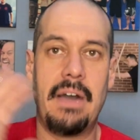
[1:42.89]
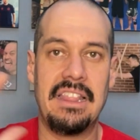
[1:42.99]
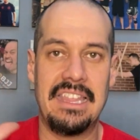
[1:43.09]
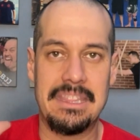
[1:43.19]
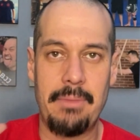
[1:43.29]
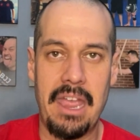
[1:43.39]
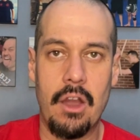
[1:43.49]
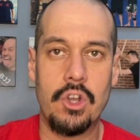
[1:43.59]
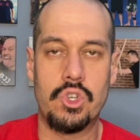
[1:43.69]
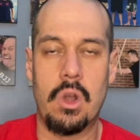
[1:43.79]
I let them
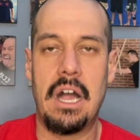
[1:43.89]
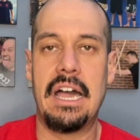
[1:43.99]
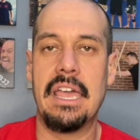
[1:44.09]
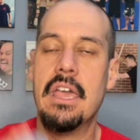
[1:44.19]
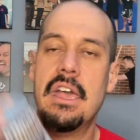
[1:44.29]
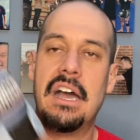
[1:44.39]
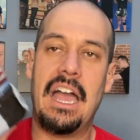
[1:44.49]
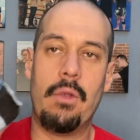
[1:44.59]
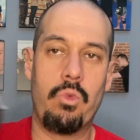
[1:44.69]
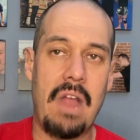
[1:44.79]
air dry.
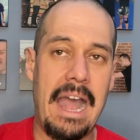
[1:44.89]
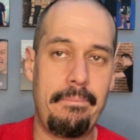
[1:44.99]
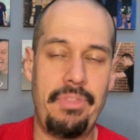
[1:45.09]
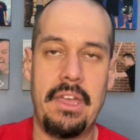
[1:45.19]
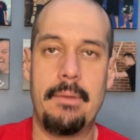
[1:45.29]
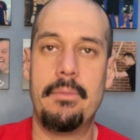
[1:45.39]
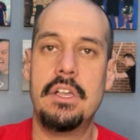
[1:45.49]
I wrap them.